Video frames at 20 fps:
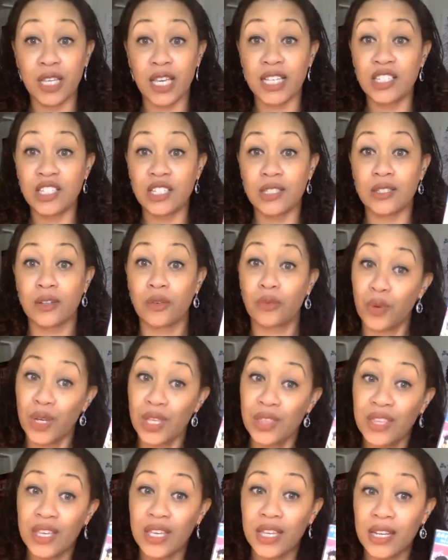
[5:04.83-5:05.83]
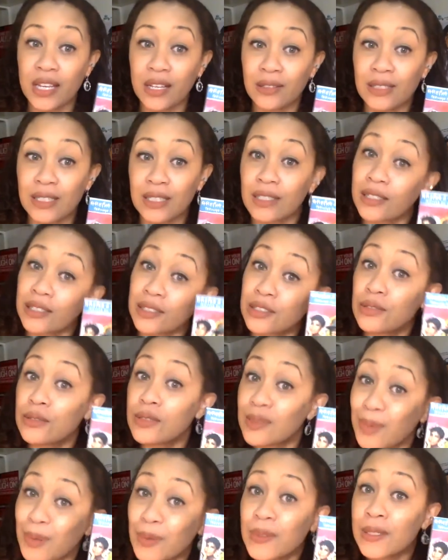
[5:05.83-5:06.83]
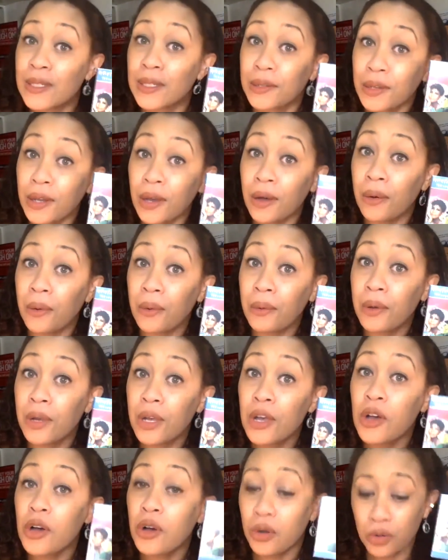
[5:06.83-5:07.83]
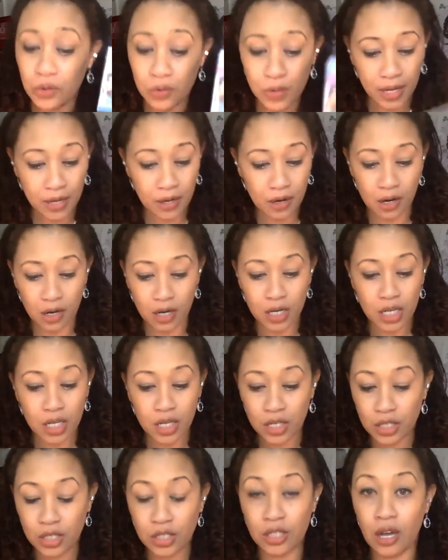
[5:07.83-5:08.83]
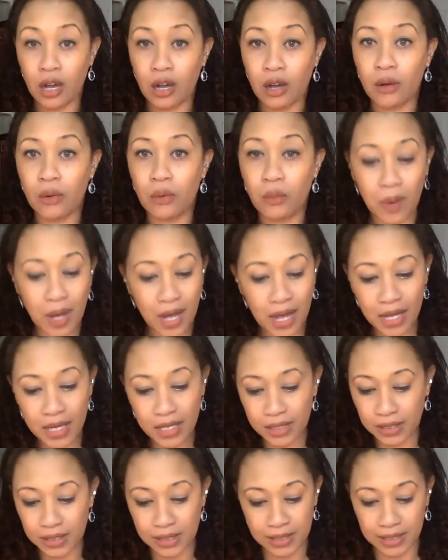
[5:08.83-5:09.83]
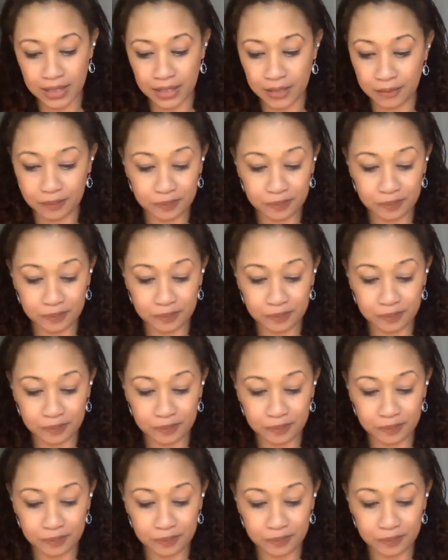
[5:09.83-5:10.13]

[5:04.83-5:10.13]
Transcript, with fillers: It's just Aretha and Elton, because you're supposed to know who they are. Y'all, why? Listen,